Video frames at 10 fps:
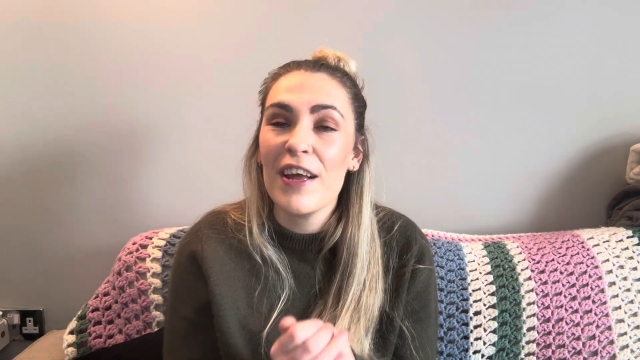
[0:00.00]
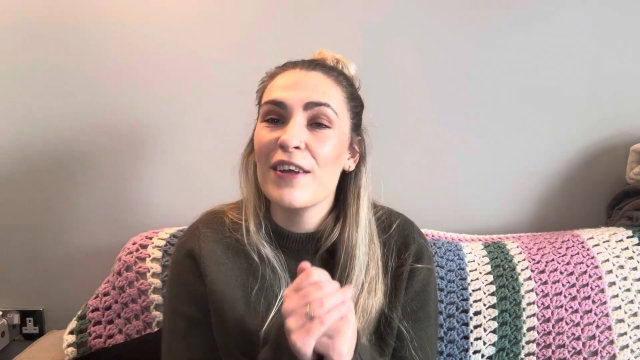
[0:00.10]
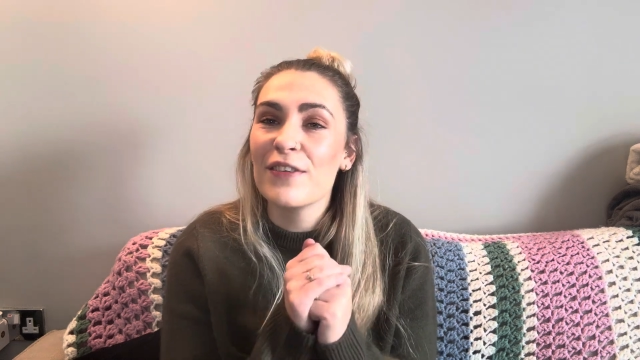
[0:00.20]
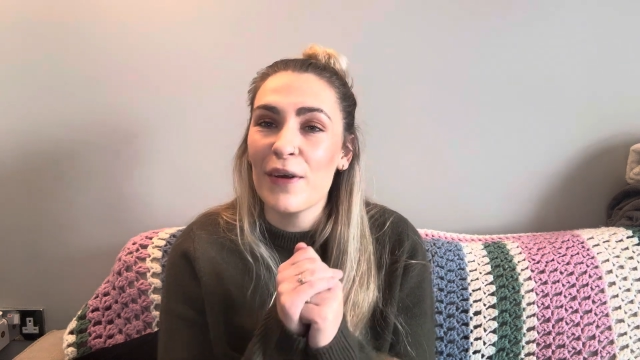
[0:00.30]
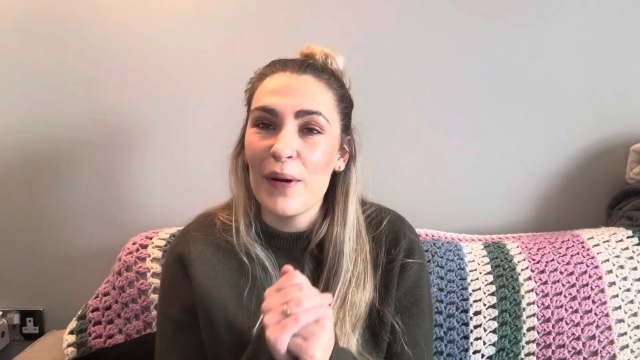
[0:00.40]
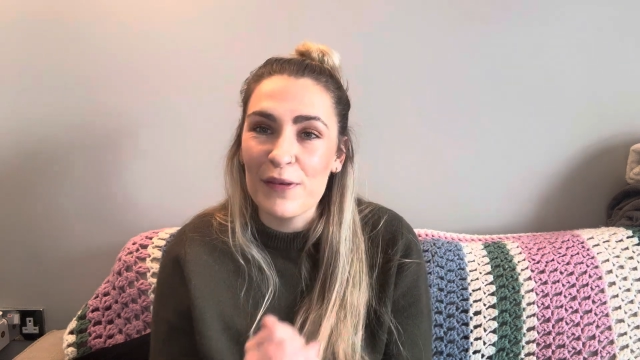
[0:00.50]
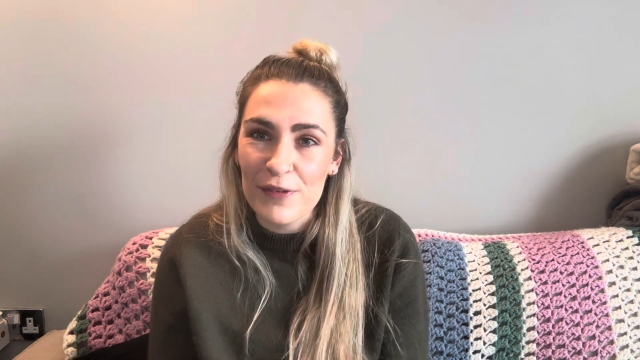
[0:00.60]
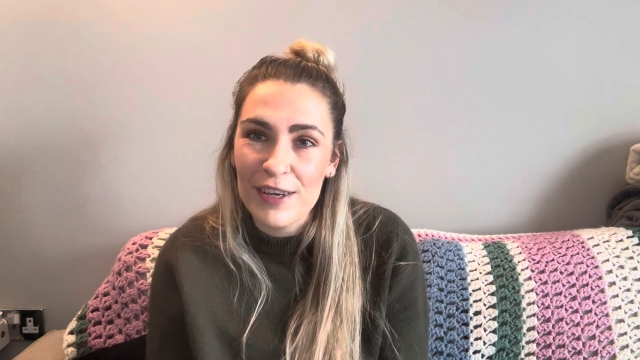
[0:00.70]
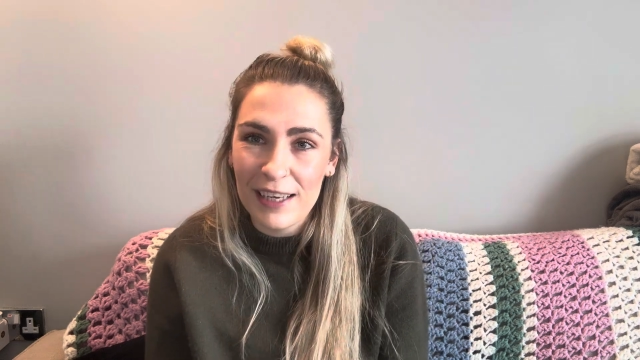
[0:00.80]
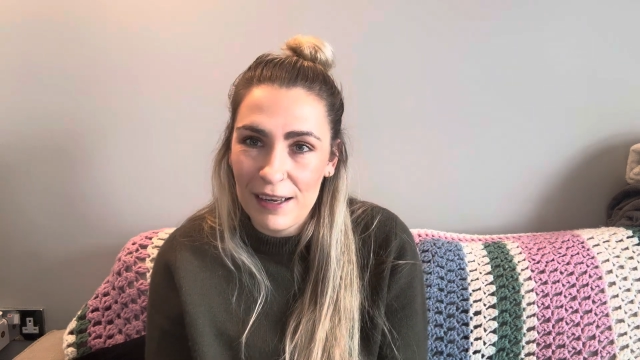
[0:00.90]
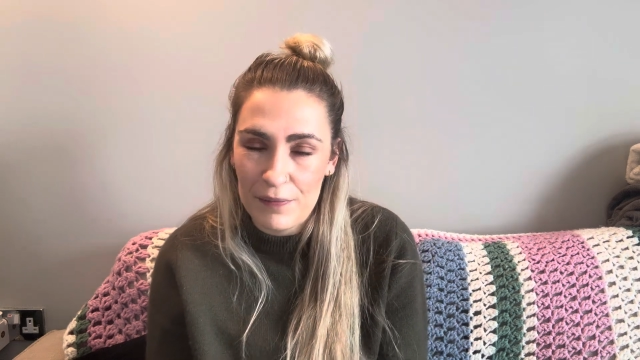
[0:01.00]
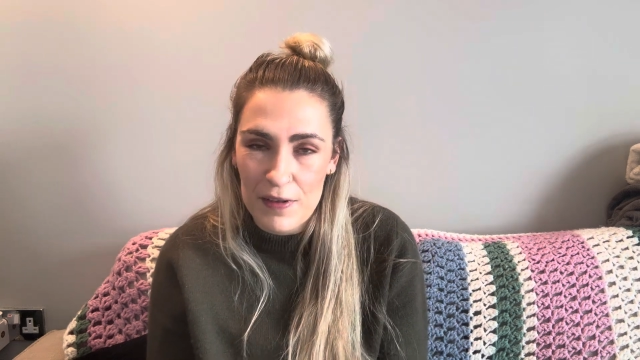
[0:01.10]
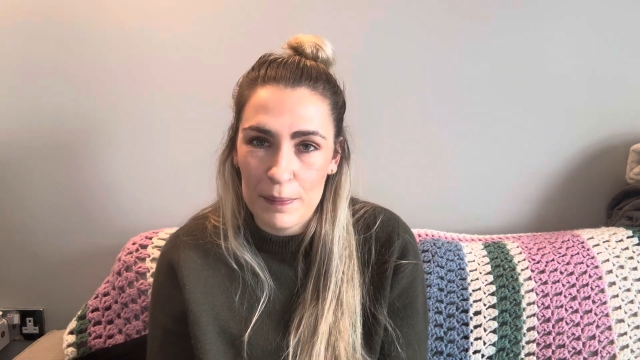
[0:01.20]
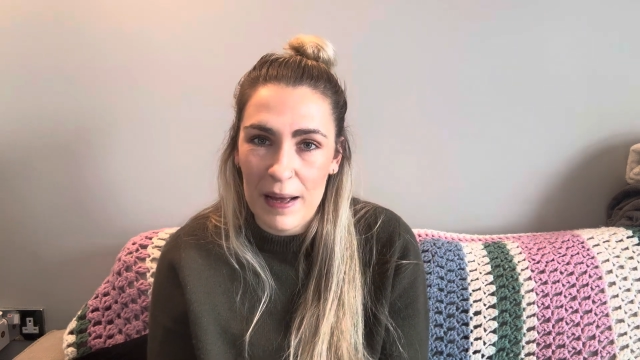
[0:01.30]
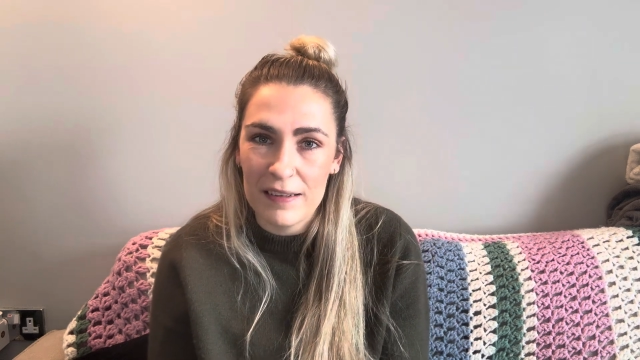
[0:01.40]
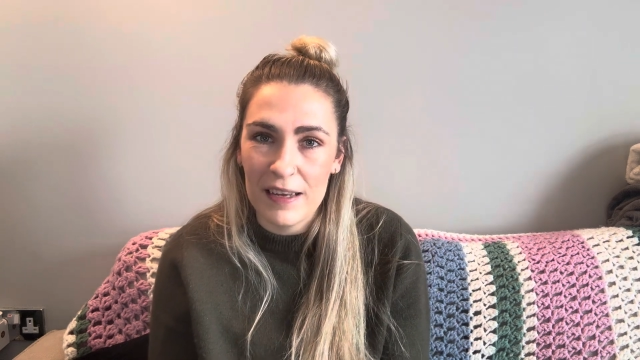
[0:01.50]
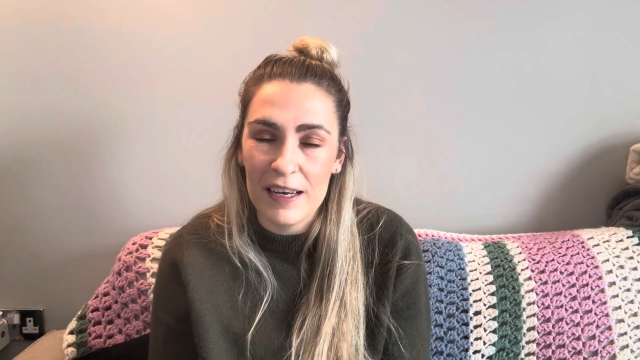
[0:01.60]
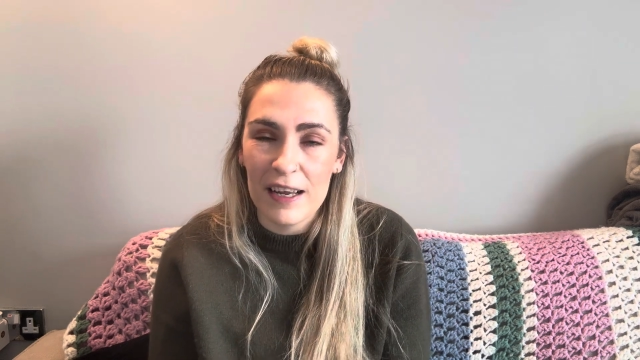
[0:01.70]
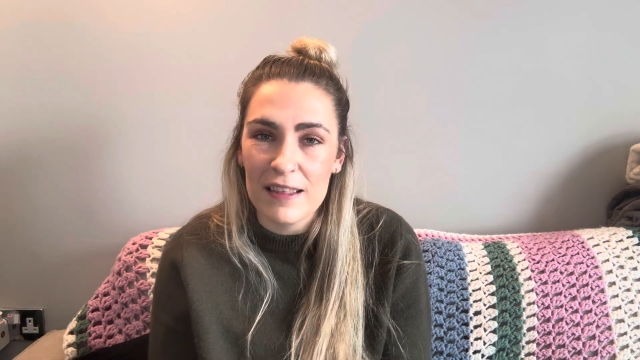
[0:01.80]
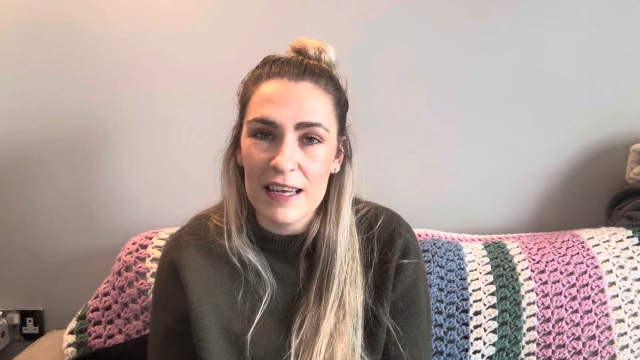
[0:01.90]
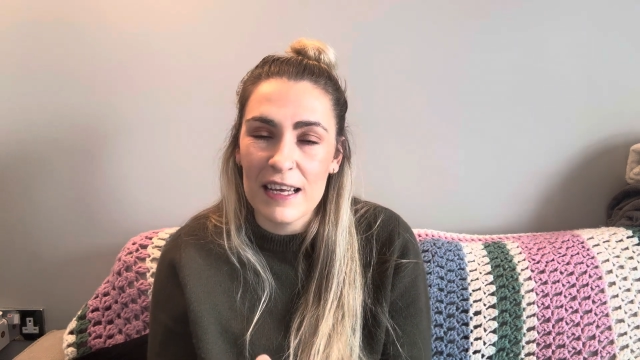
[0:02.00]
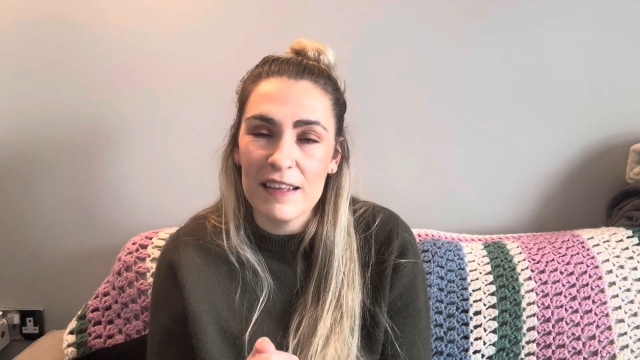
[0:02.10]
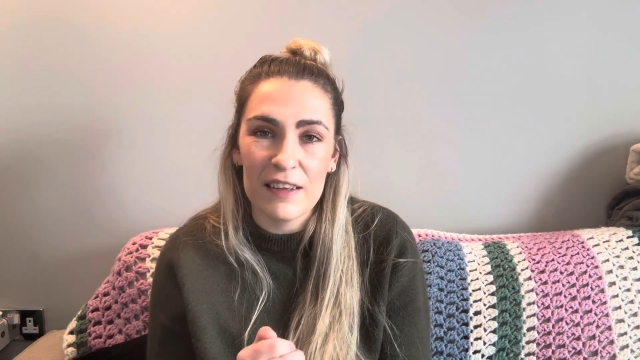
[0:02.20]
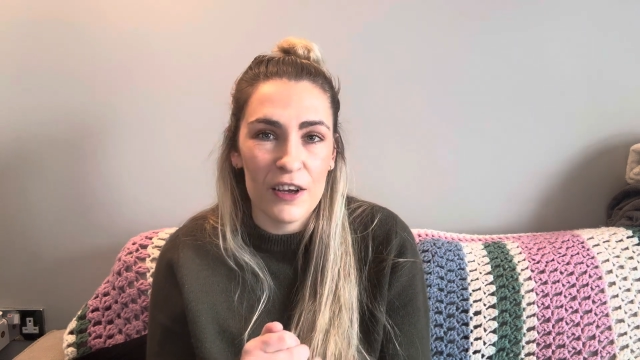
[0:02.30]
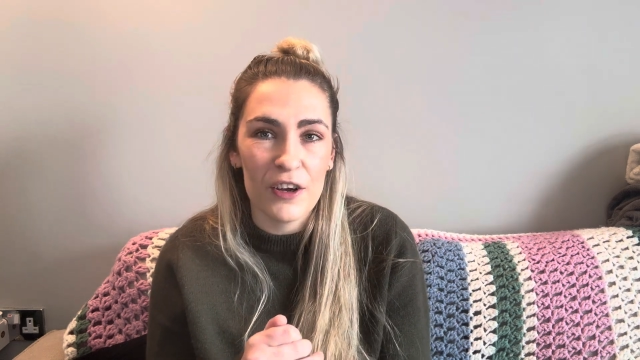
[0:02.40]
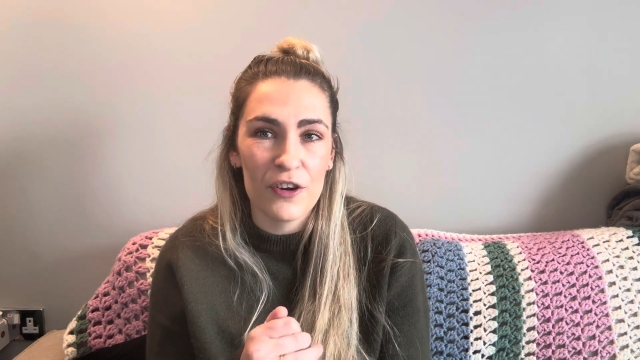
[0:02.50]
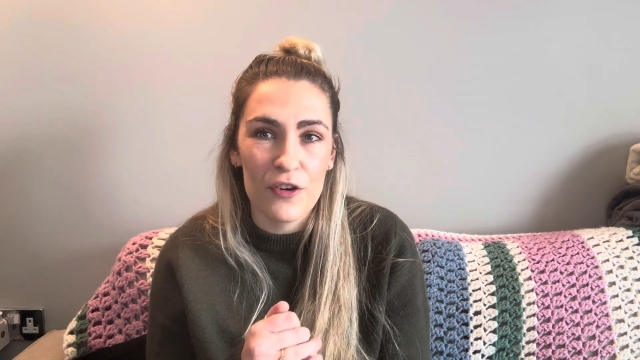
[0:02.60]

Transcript: So I really love this pattern. I think it's a